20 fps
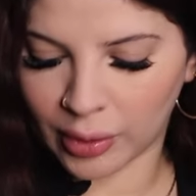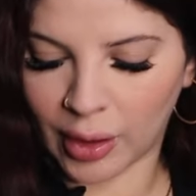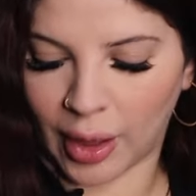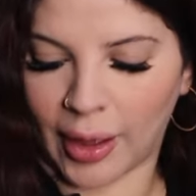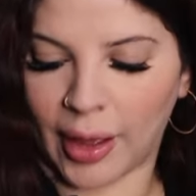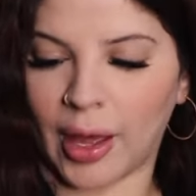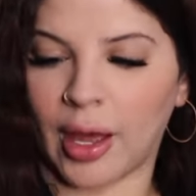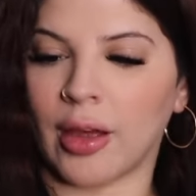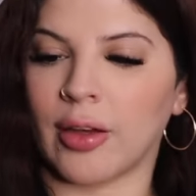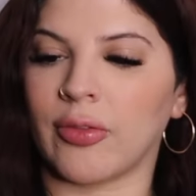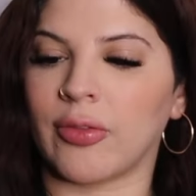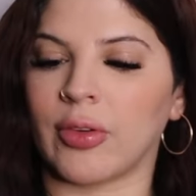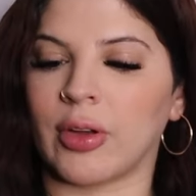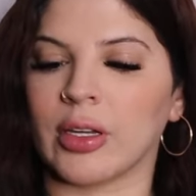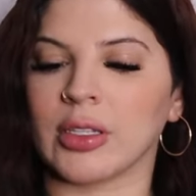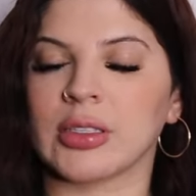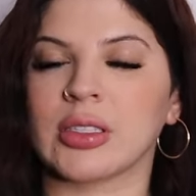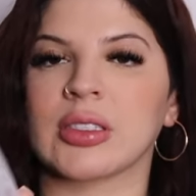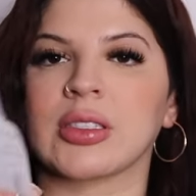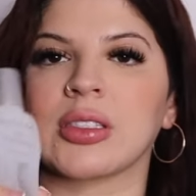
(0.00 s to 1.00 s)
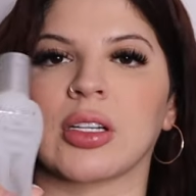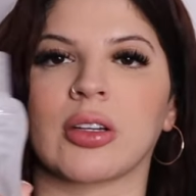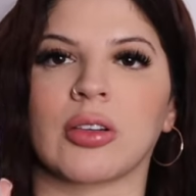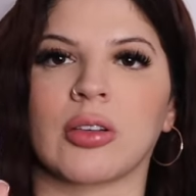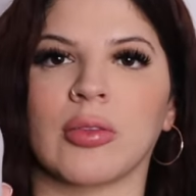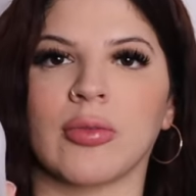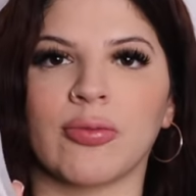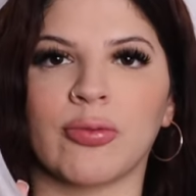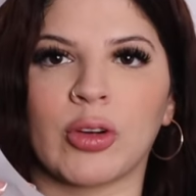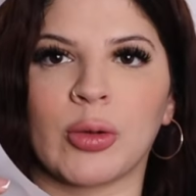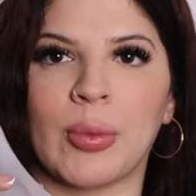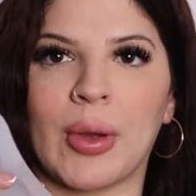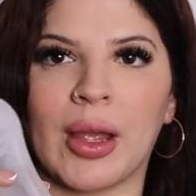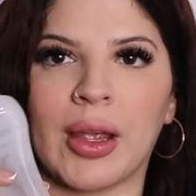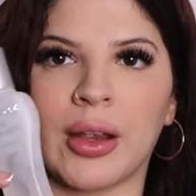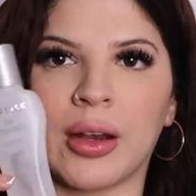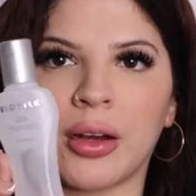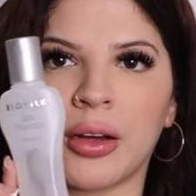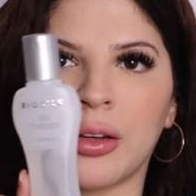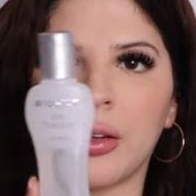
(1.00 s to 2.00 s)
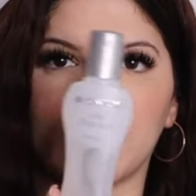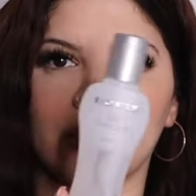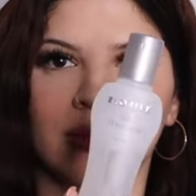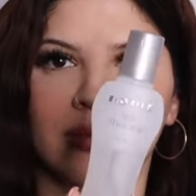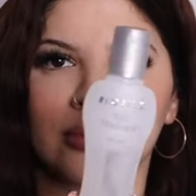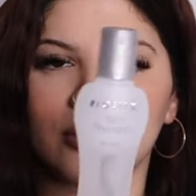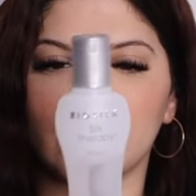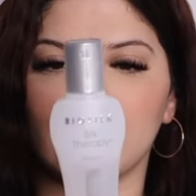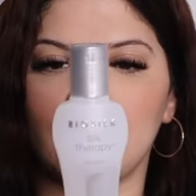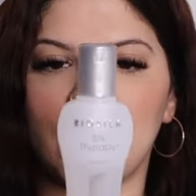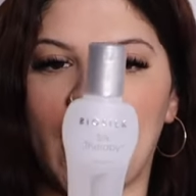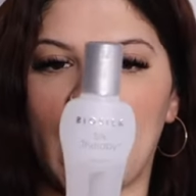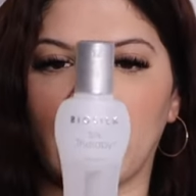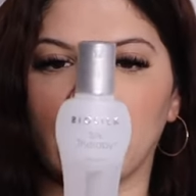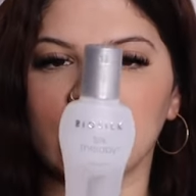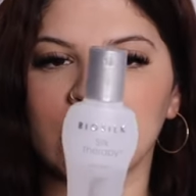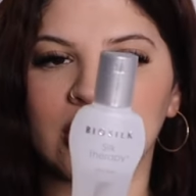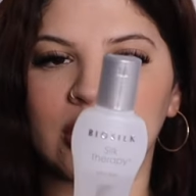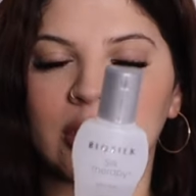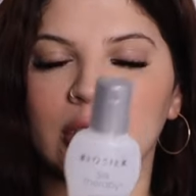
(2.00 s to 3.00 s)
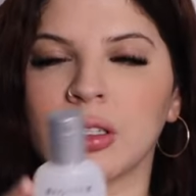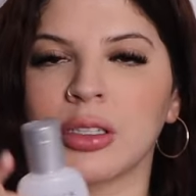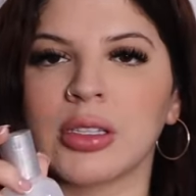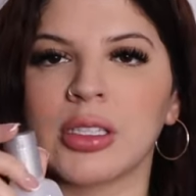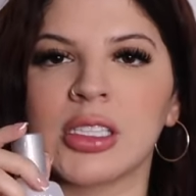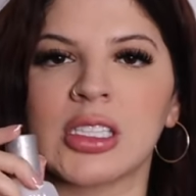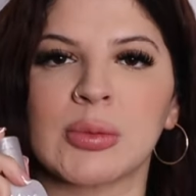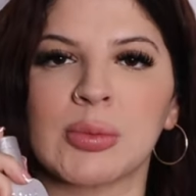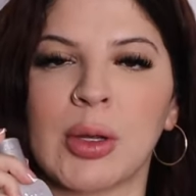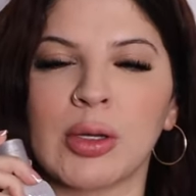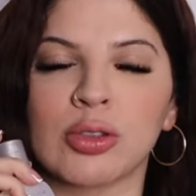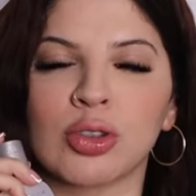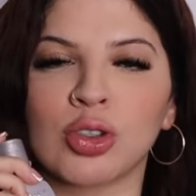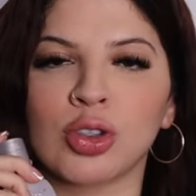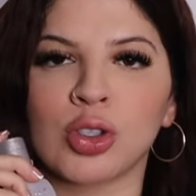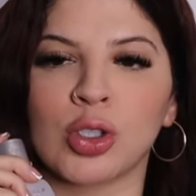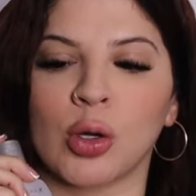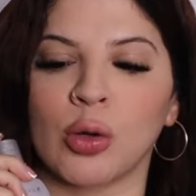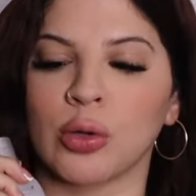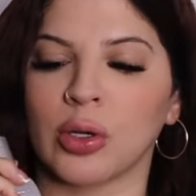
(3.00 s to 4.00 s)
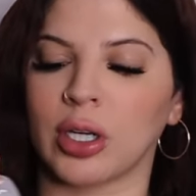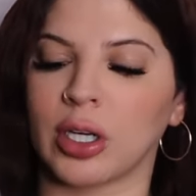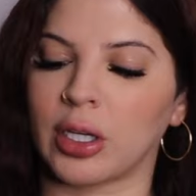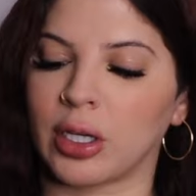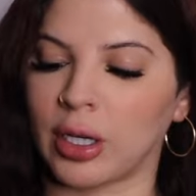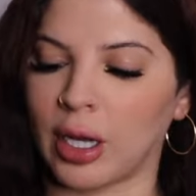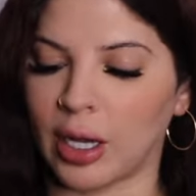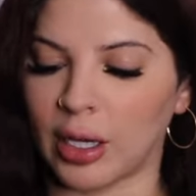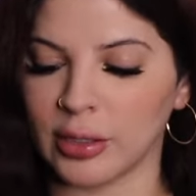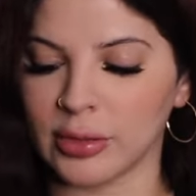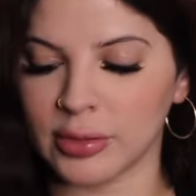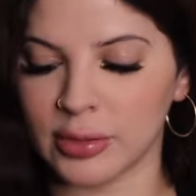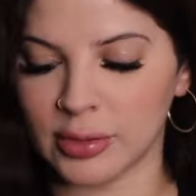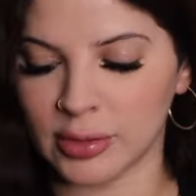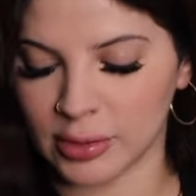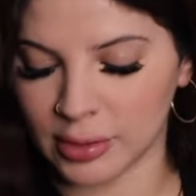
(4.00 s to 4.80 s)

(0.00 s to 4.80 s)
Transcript: I have a serum for my hair, BioSilk. This smells so good, guys.